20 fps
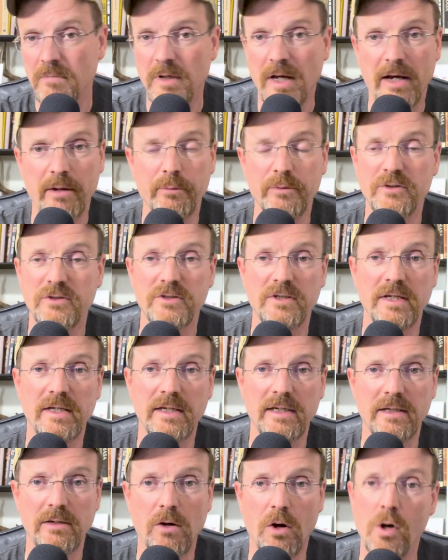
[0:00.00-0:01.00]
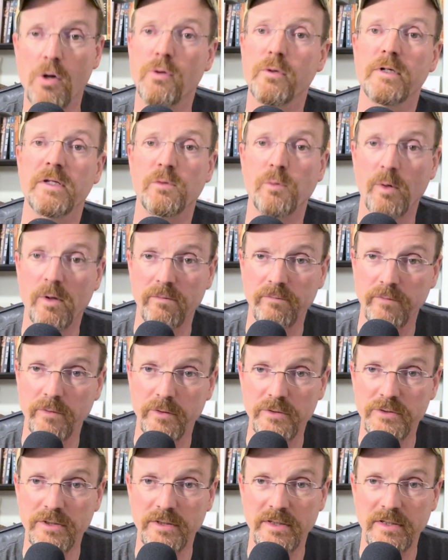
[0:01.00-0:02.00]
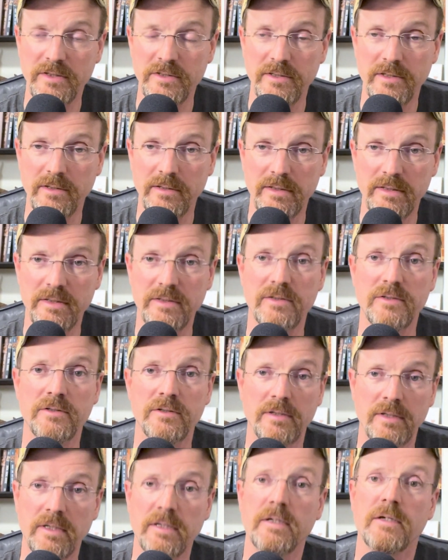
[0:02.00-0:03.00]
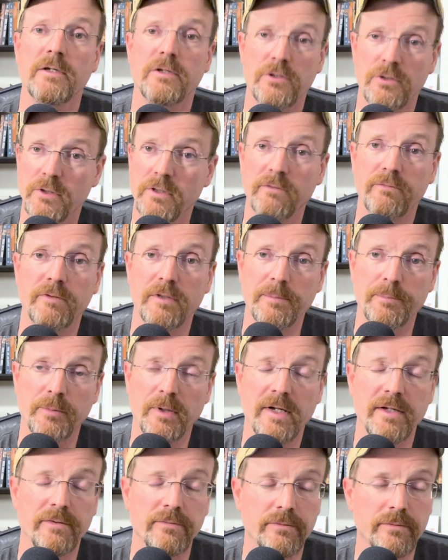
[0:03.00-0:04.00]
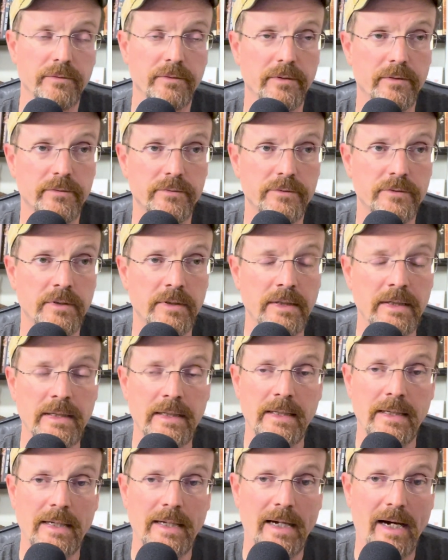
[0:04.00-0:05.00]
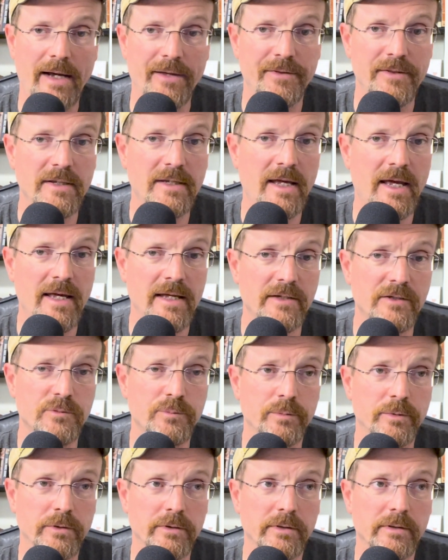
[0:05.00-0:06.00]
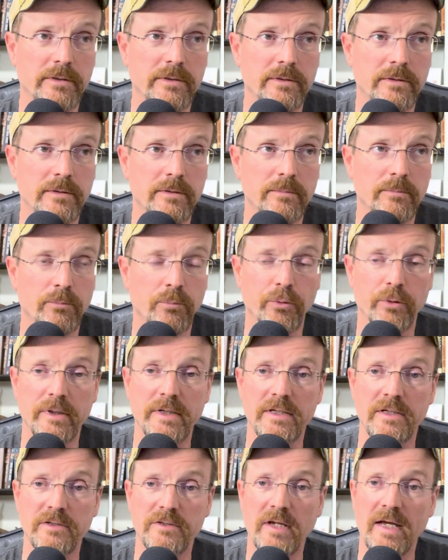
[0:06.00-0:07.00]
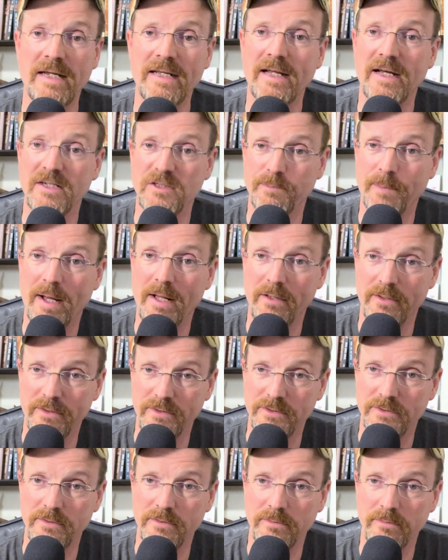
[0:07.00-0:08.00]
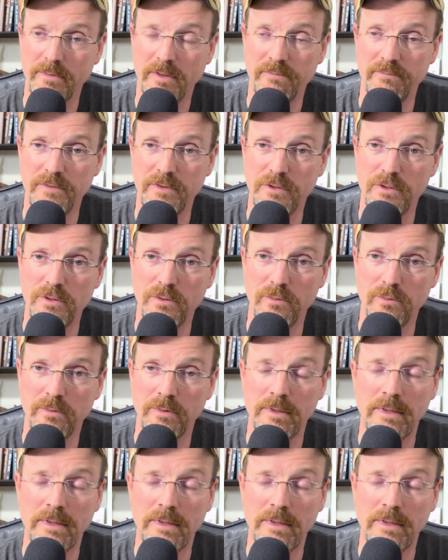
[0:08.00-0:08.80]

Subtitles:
I would say, already well versed in these areas, you're going to flip right through those. I think Hank's book brings a nice balance of the two.